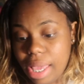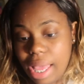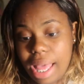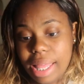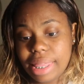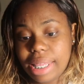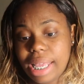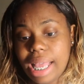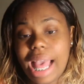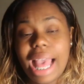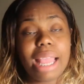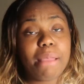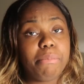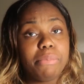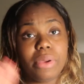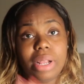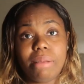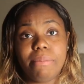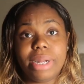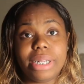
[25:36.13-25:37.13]
yeah i think i
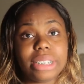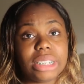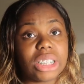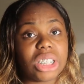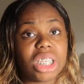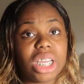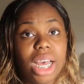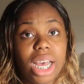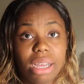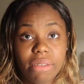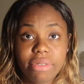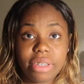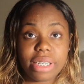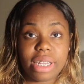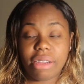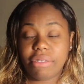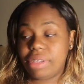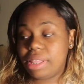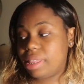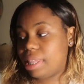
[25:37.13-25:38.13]
pretty much covered
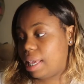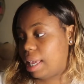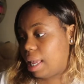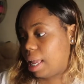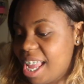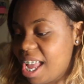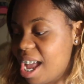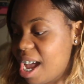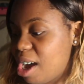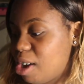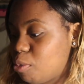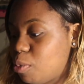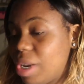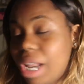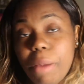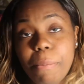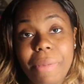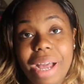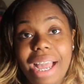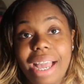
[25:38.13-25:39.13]
everything would
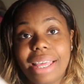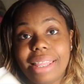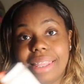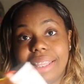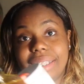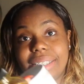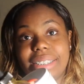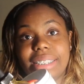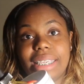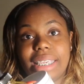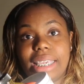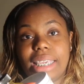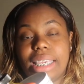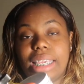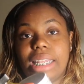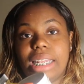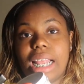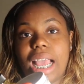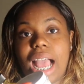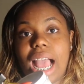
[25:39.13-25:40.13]
i buy this
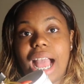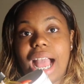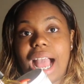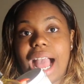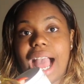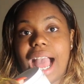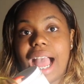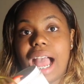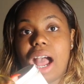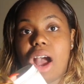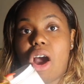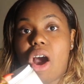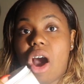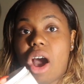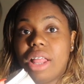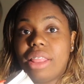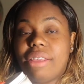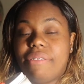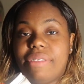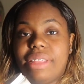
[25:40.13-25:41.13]
again
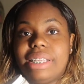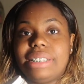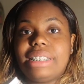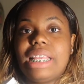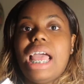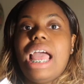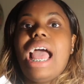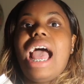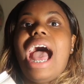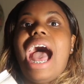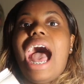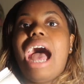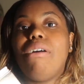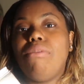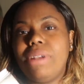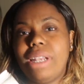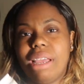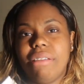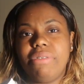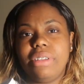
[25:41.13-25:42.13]
all of this i
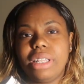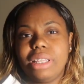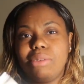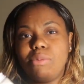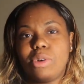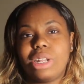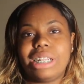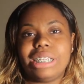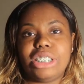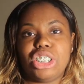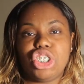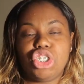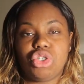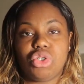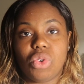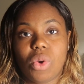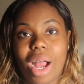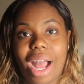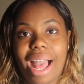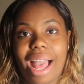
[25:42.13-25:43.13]
would definitely want to
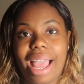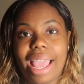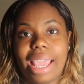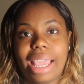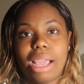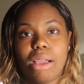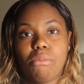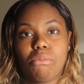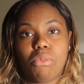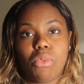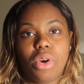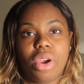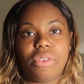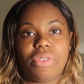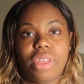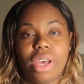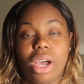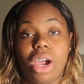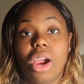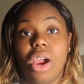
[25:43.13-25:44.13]
try more
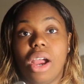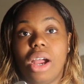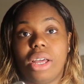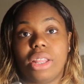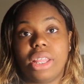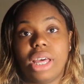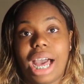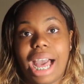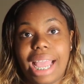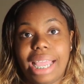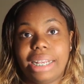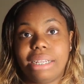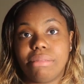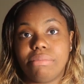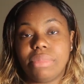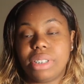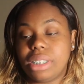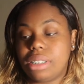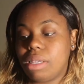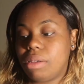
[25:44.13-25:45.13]
of the her other
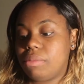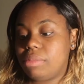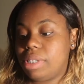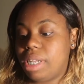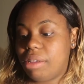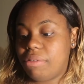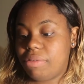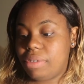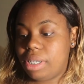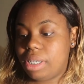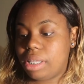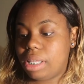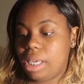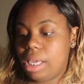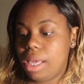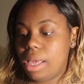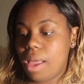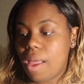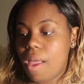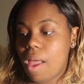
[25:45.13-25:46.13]
items
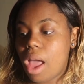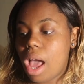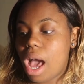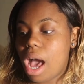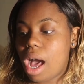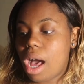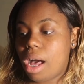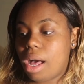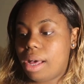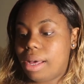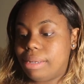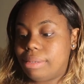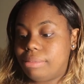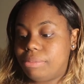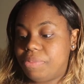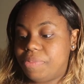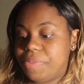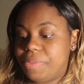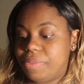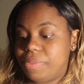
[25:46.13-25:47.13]
definitely
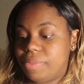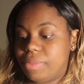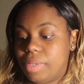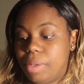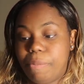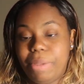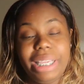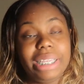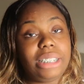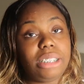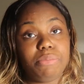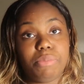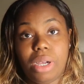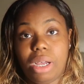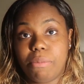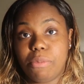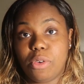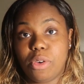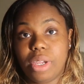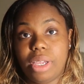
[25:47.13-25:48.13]
um the peach
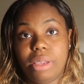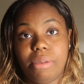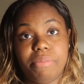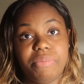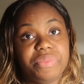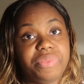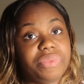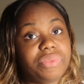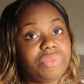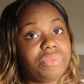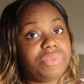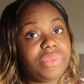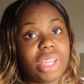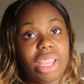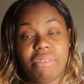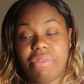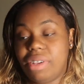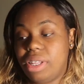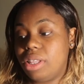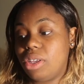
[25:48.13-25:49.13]
bum cream
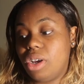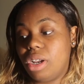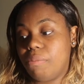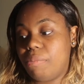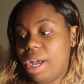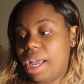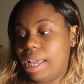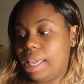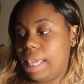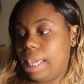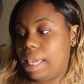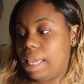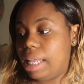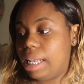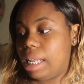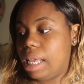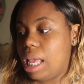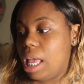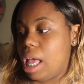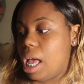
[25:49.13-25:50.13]
definitely gonna buy
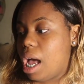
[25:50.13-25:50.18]
again